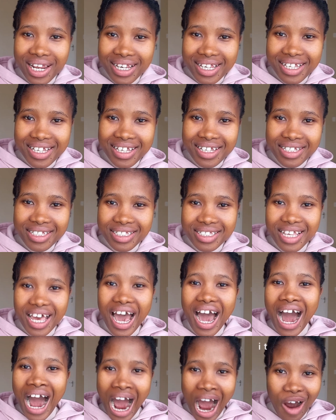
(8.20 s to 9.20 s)
is,
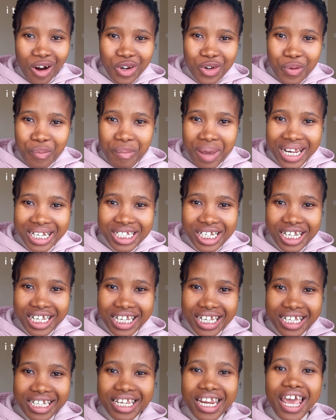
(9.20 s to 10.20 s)
how to measure
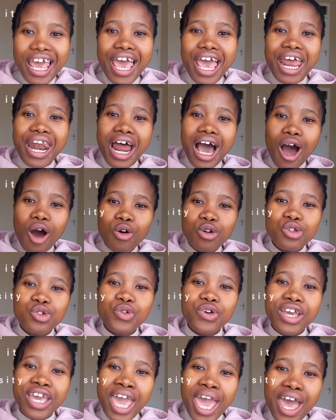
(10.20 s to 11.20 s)
it, and how to
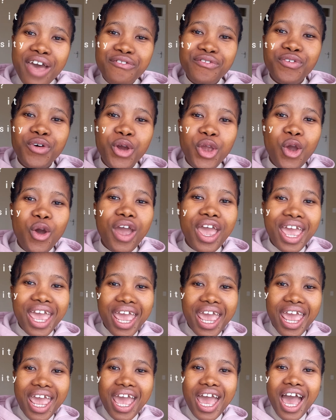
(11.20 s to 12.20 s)
care for your
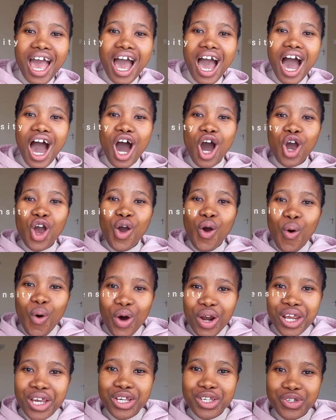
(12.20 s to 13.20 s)
hair
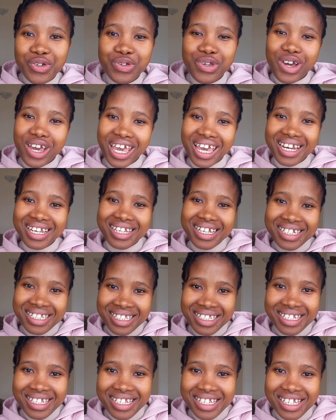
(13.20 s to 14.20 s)
according to your hair
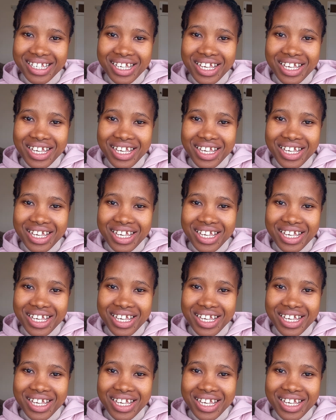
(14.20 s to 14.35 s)
density.